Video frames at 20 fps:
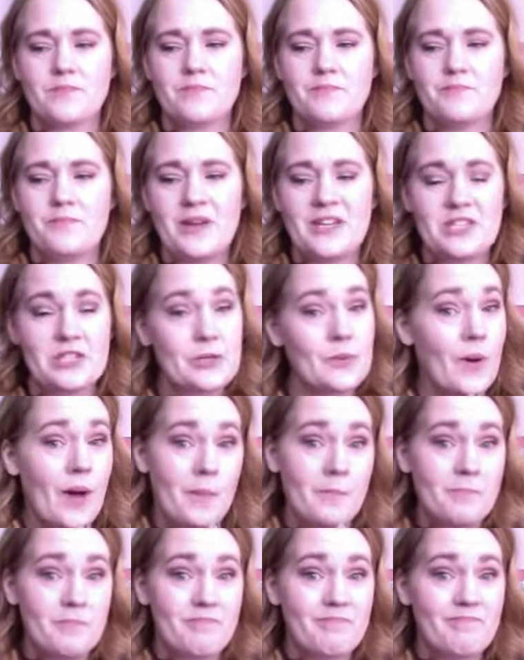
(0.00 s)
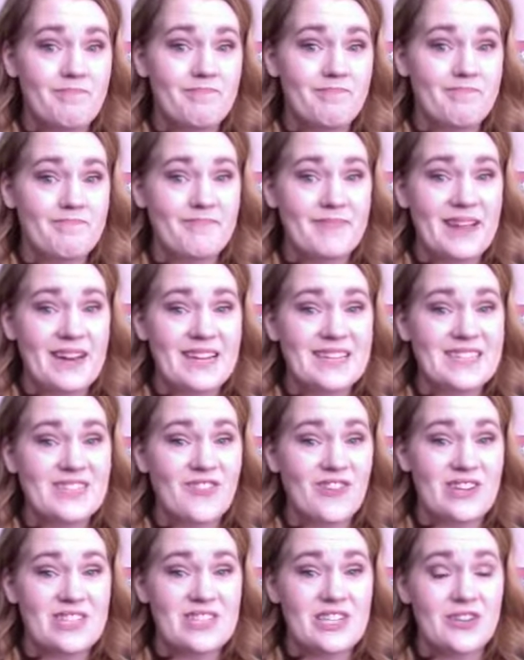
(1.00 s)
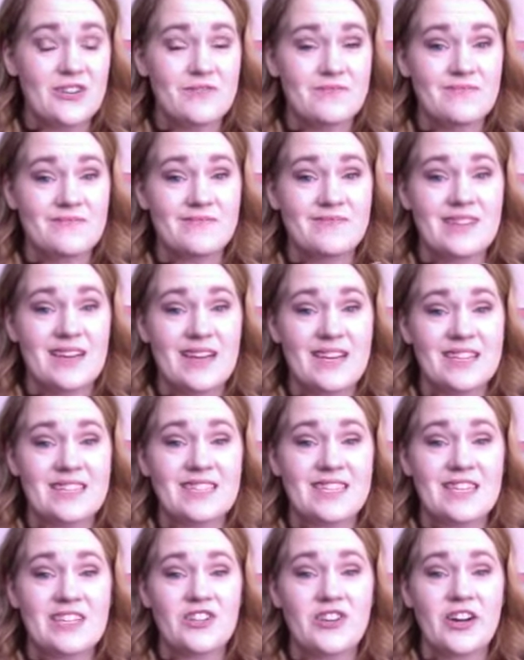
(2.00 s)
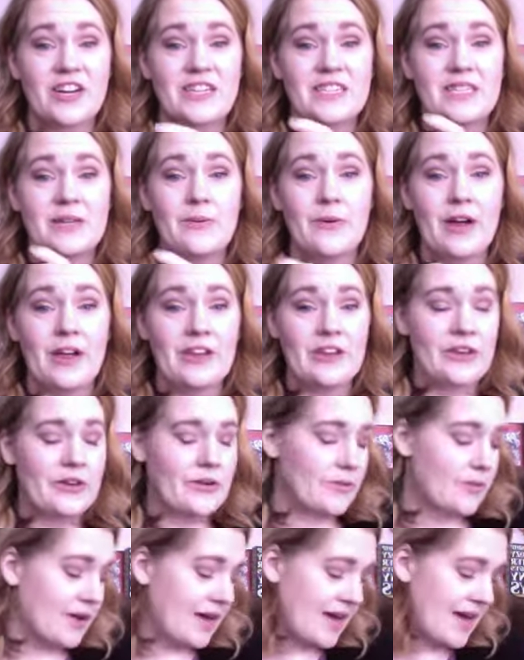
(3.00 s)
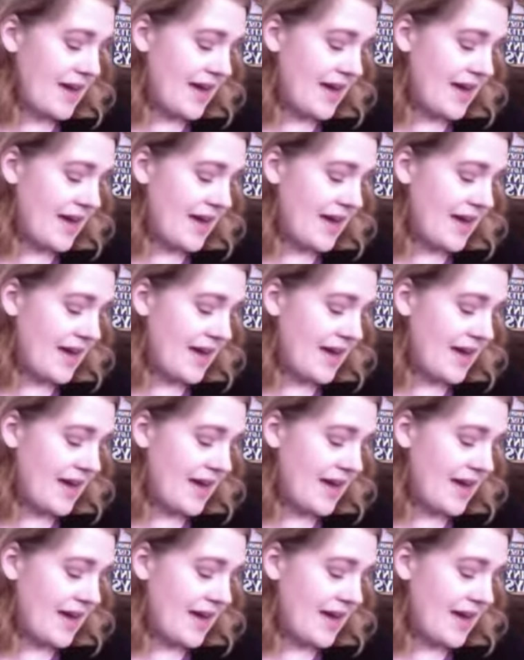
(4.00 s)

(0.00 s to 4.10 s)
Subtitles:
mess you up, and it's going to try to derail you.